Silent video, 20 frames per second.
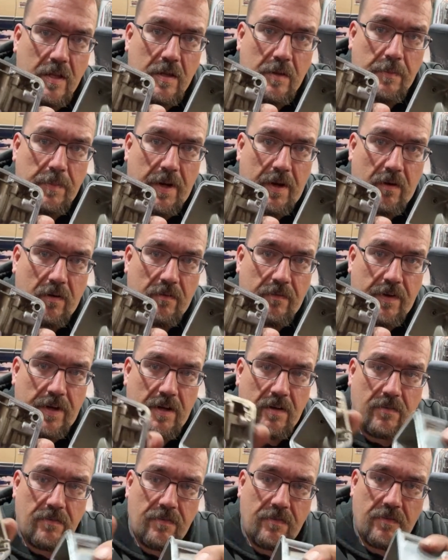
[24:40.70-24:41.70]
Power
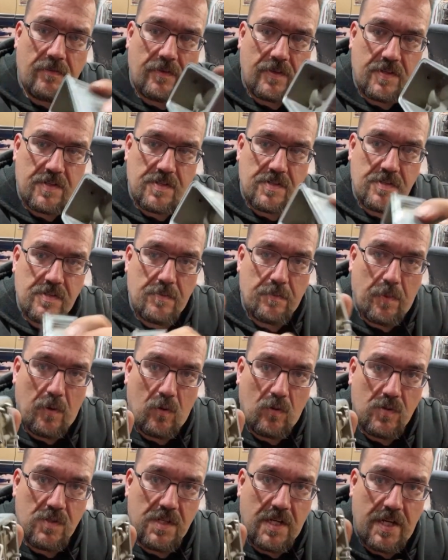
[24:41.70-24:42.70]
valve. This is the
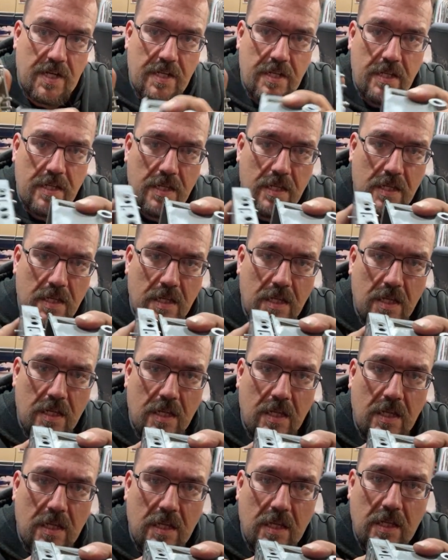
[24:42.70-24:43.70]
bowl side.
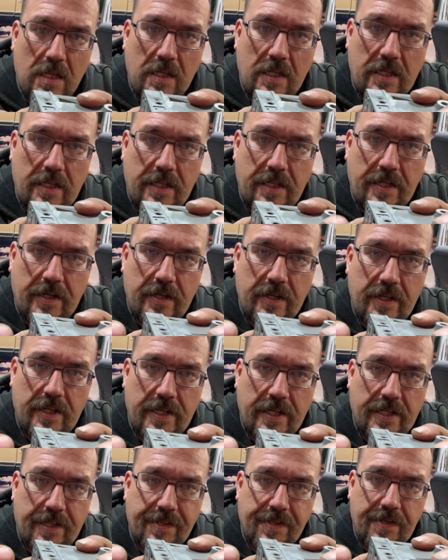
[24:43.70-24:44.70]
In there
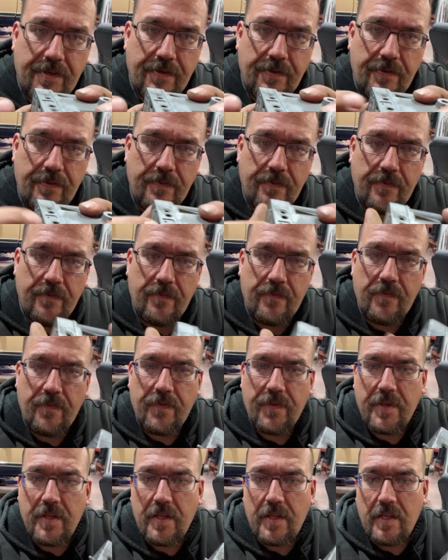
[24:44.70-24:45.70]
like so.
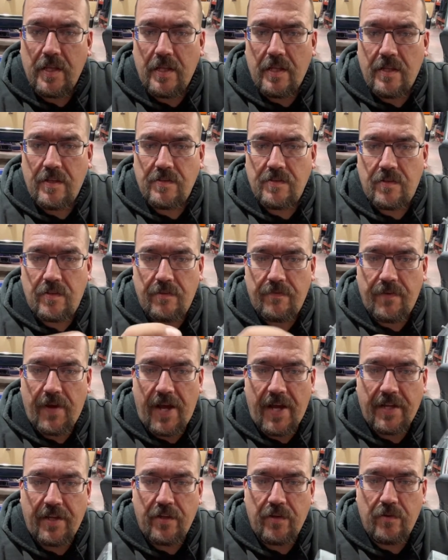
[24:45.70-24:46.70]
So the
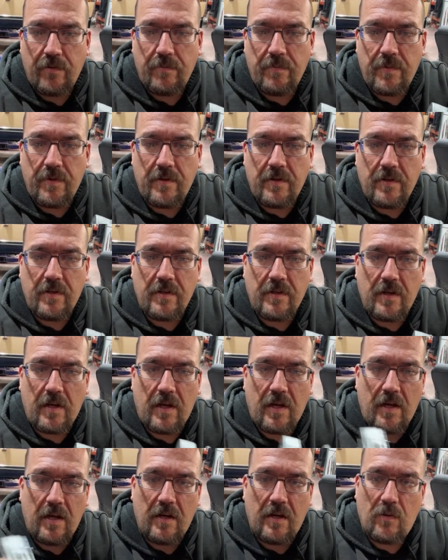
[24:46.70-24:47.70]
vacuum
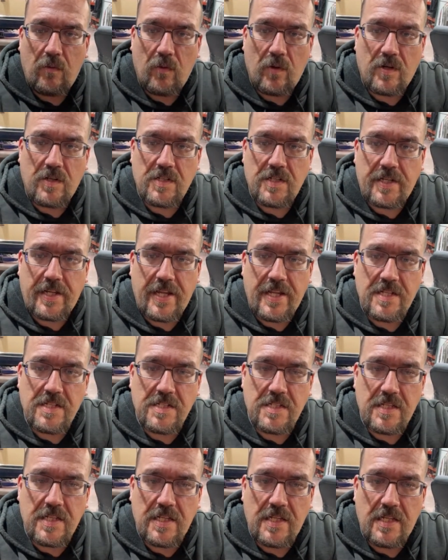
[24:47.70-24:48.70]
works
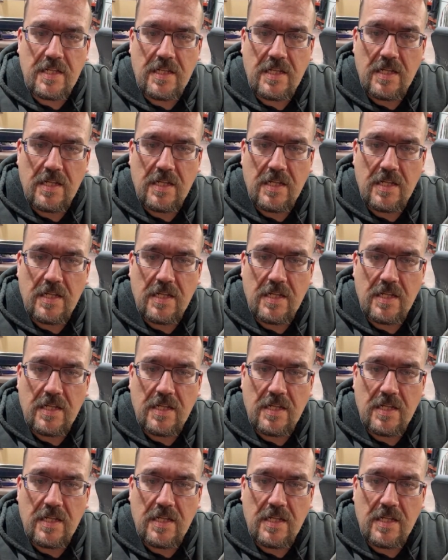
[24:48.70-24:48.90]
against the